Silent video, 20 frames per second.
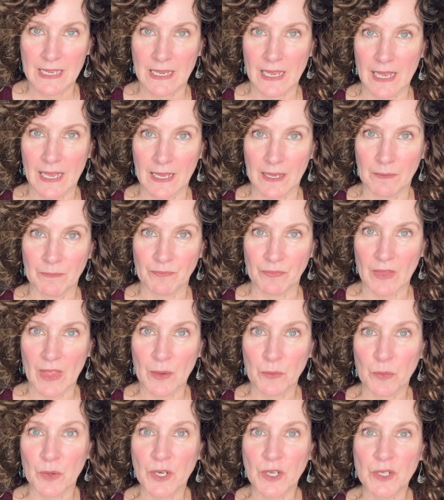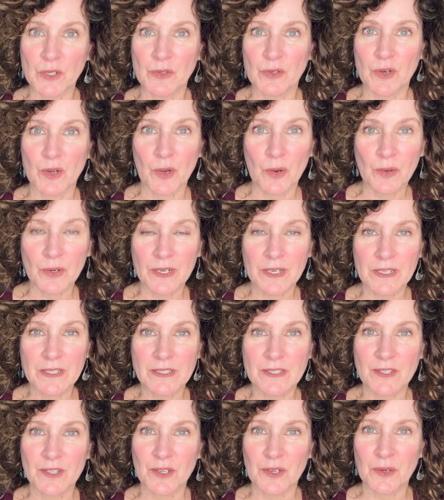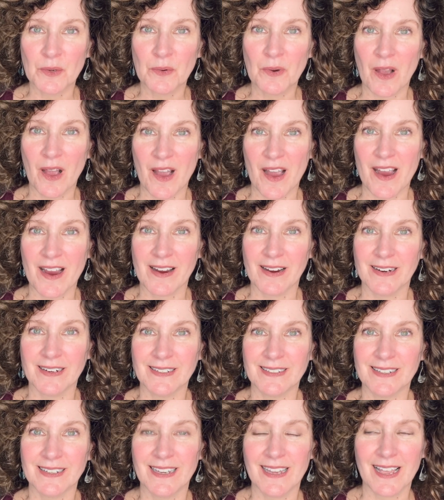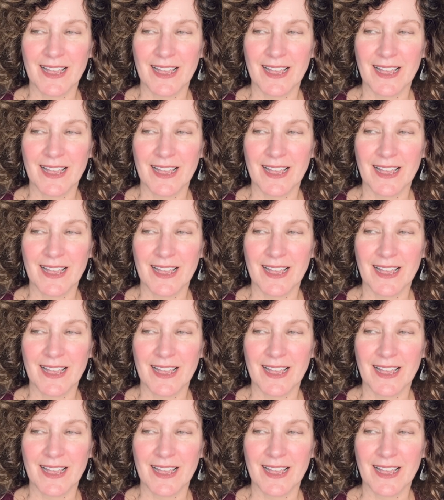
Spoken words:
And when you notice you are,